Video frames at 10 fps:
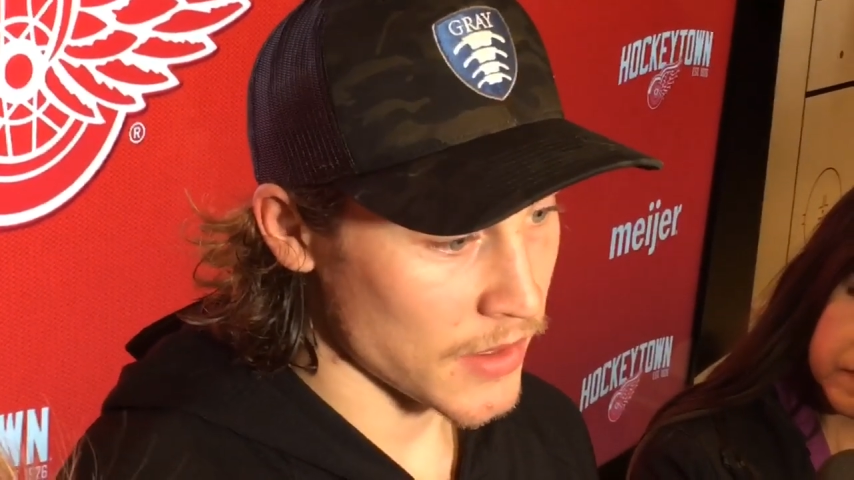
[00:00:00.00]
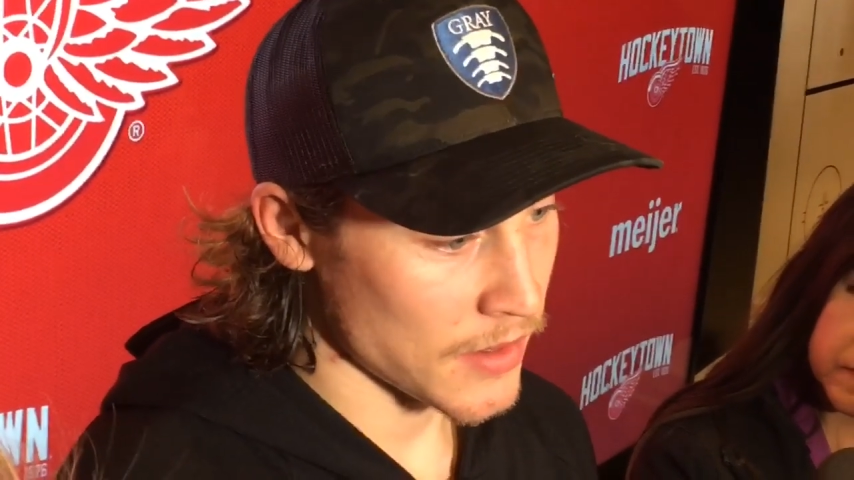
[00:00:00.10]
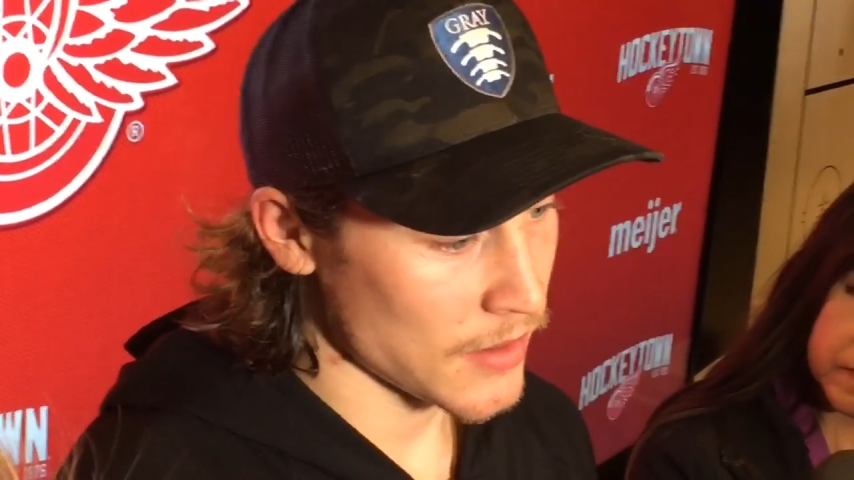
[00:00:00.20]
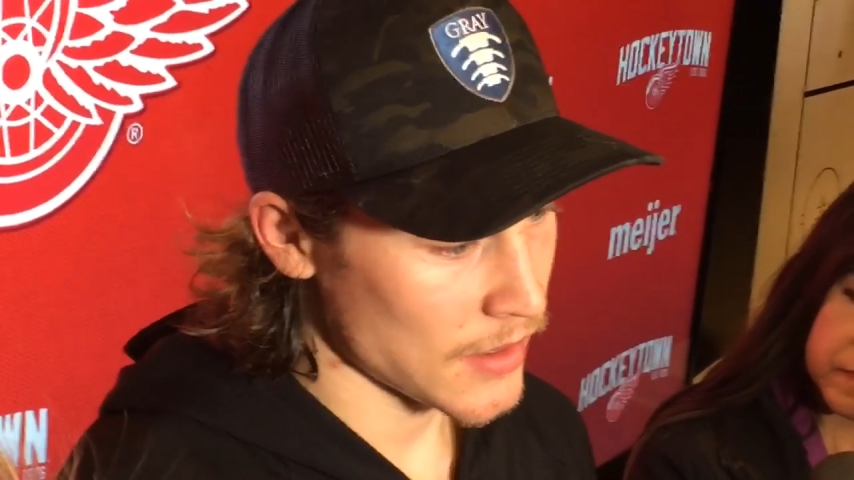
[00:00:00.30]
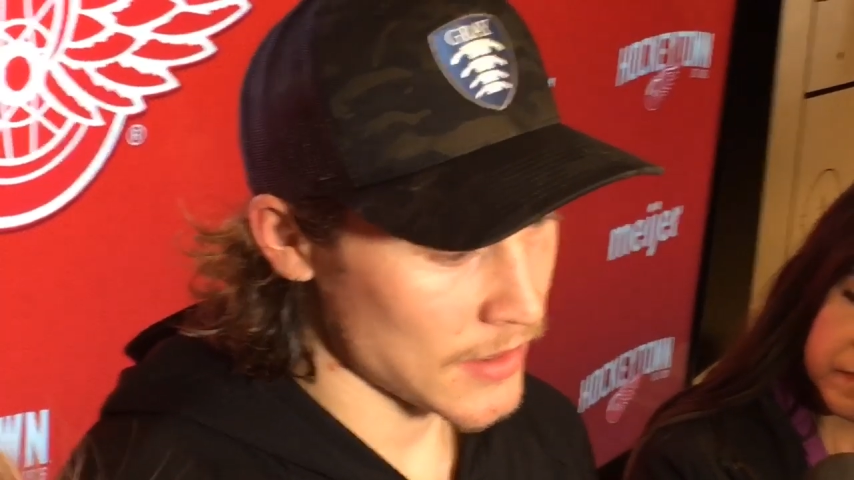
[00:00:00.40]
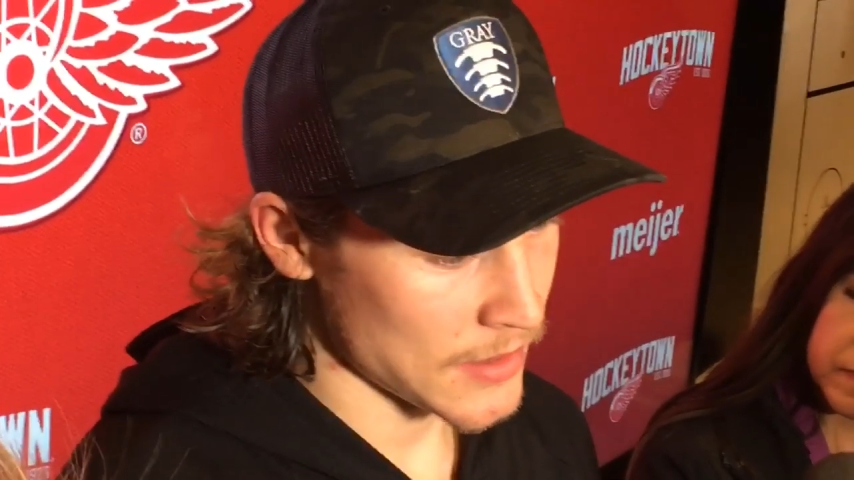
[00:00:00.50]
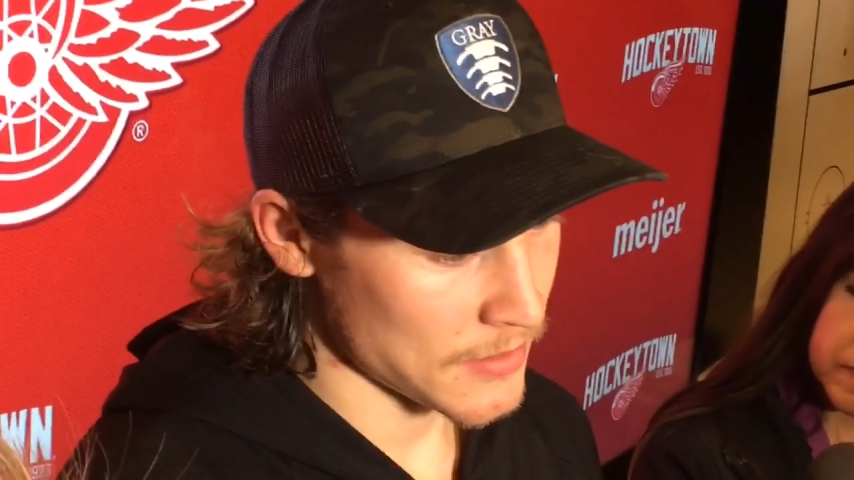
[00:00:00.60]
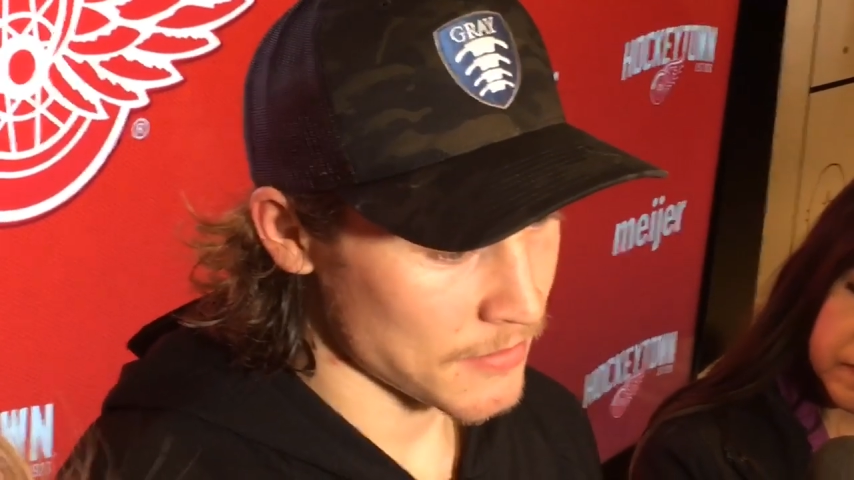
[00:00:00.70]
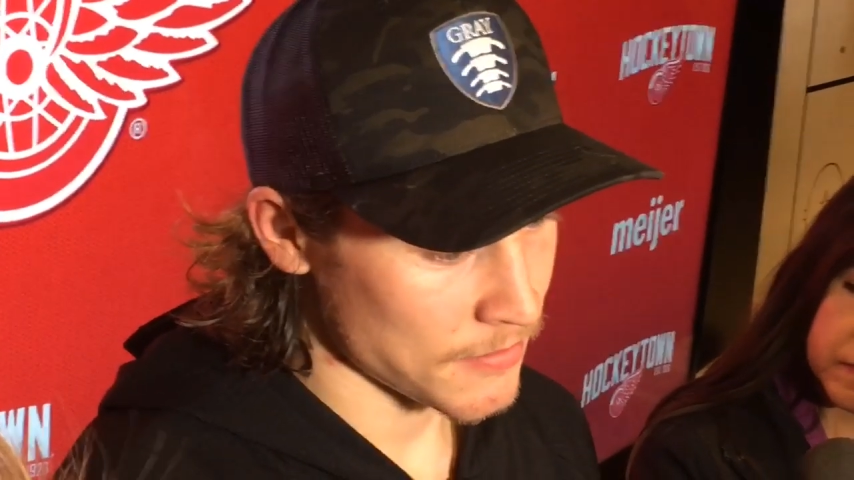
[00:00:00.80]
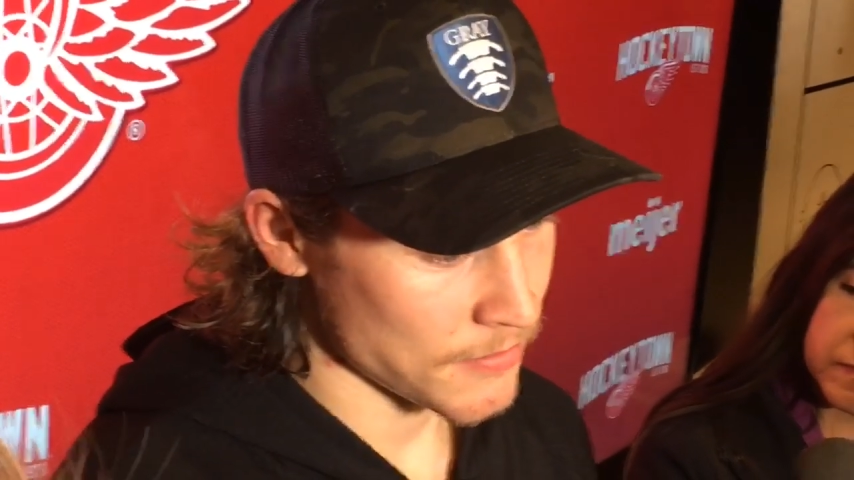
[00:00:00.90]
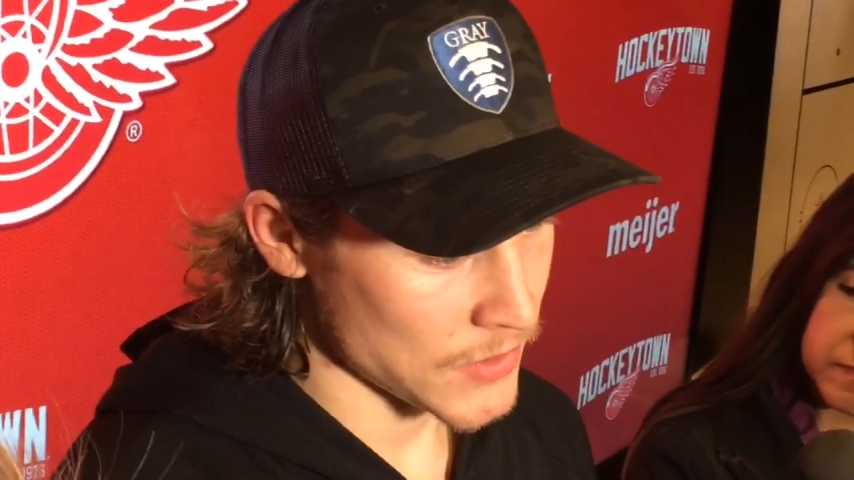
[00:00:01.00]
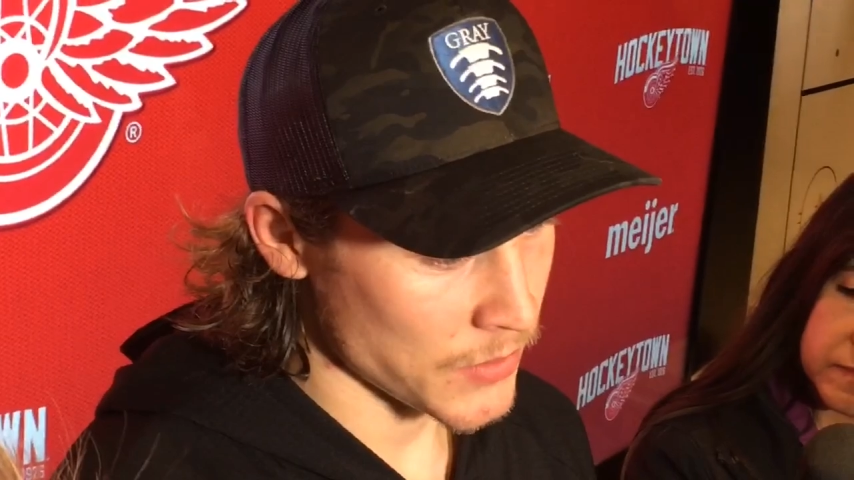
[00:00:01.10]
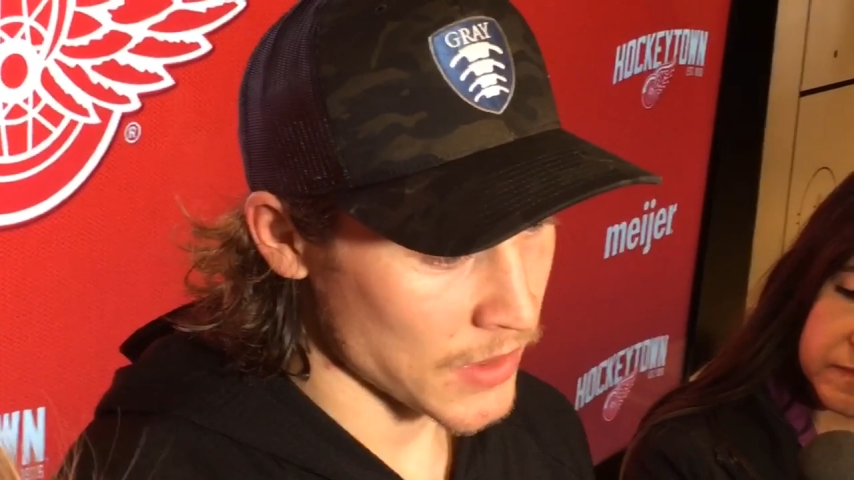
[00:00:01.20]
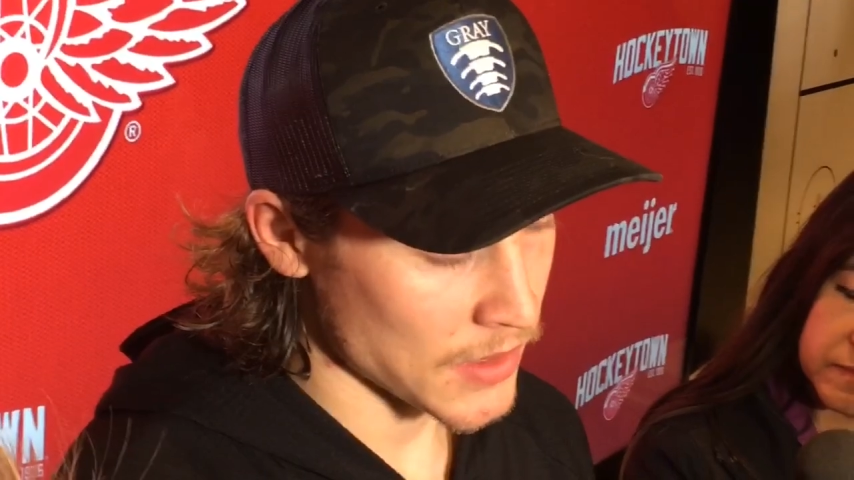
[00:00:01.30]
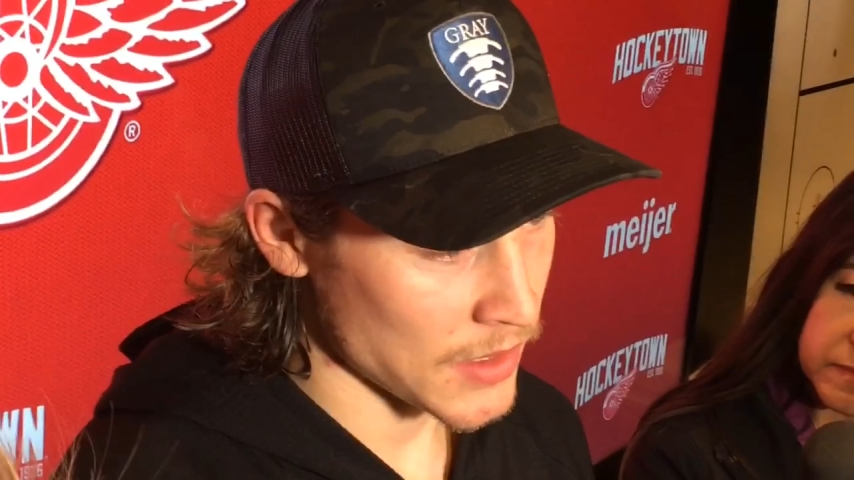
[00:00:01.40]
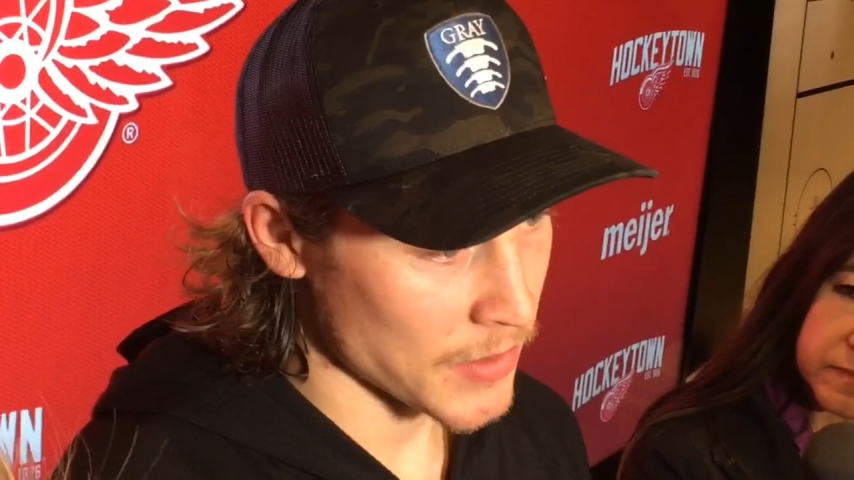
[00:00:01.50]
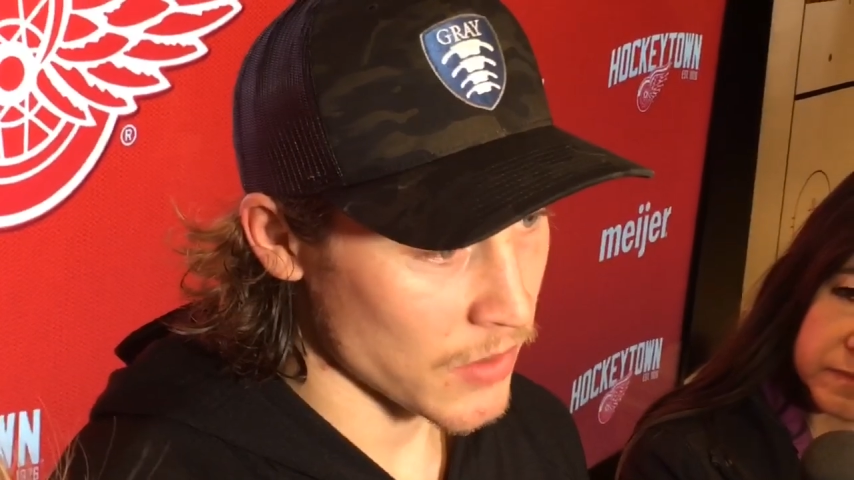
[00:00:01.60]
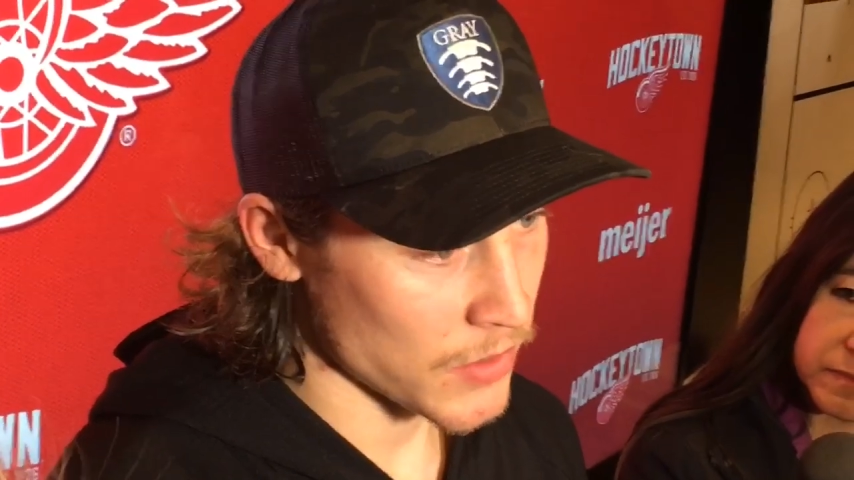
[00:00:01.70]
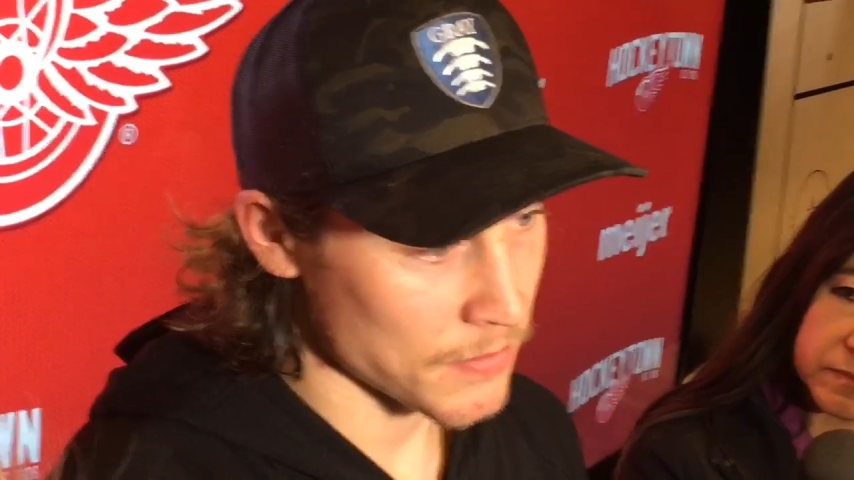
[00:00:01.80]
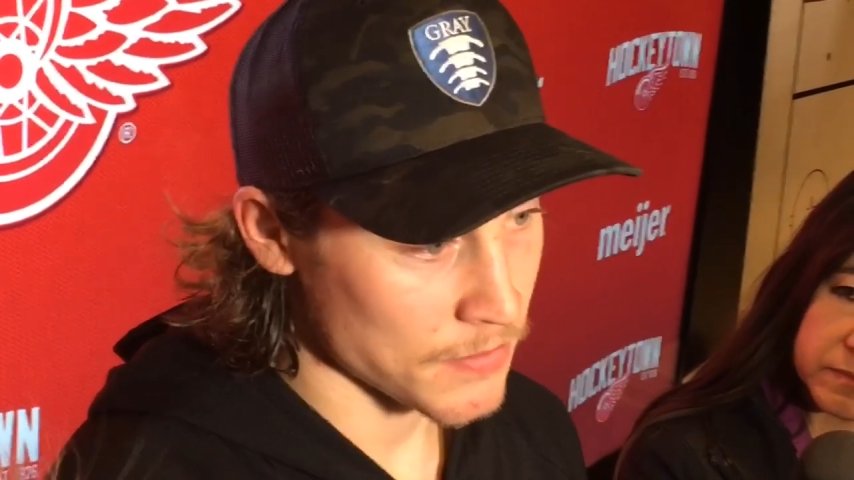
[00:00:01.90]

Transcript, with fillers: and um, you know, we got to keep going.